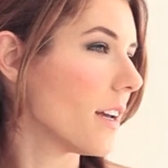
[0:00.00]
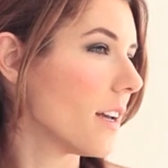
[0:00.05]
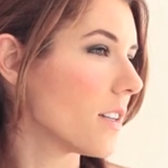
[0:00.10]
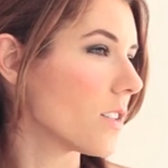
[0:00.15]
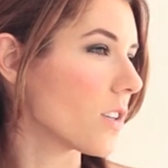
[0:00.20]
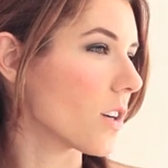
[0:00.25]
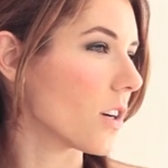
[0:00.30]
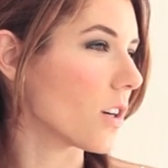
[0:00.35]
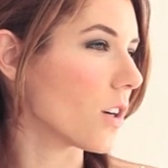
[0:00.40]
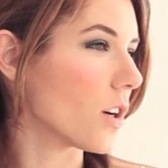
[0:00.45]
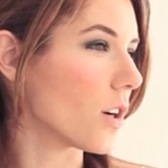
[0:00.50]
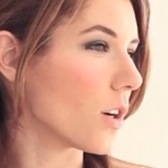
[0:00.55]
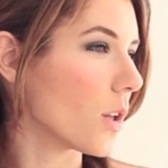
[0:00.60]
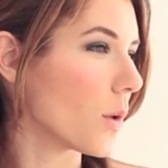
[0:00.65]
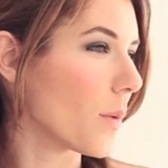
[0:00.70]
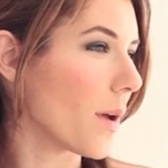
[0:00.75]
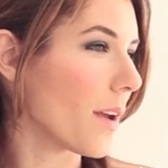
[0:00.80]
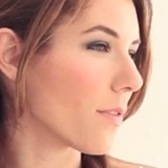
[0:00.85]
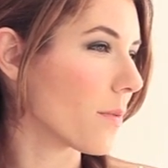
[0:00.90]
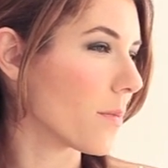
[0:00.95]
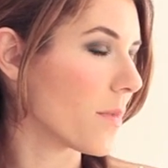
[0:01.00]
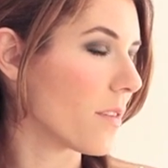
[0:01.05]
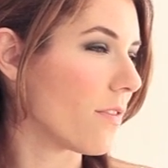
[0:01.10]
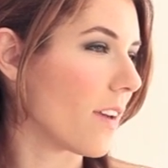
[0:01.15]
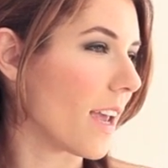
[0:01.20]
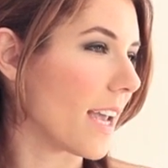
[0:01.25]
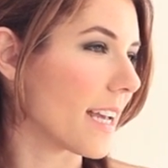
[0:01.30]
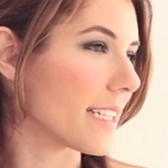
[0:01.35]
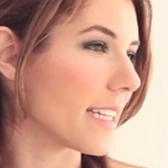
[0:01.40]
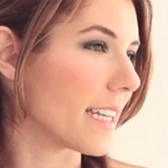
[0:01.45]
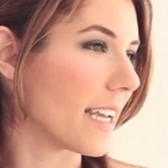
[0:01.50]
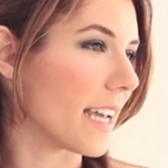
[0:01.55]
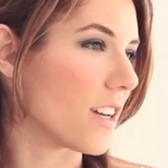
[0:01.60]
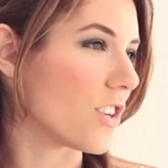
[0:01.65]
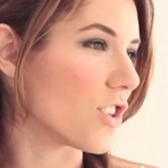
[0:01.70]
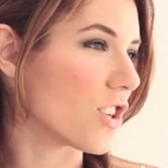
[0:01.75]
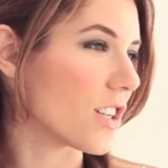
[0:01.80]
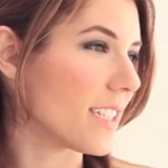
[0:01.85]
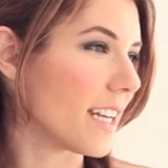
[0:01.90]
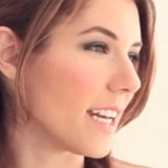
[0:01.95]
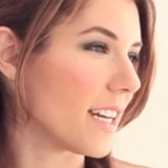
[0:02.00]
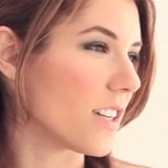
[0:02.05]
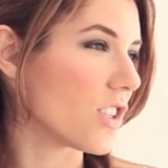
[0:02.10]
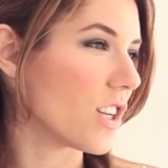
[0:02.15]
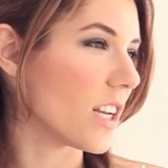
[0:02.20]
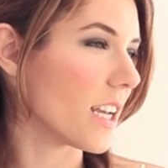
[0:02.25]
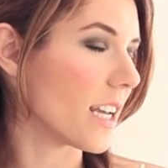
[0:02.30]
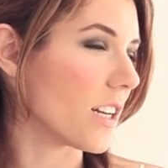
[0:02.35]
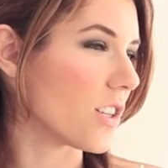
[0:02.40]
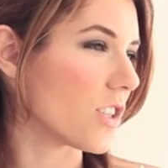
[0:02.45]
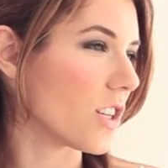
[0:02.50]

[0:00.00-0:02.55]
You're going to curl away from the face, again, just inching.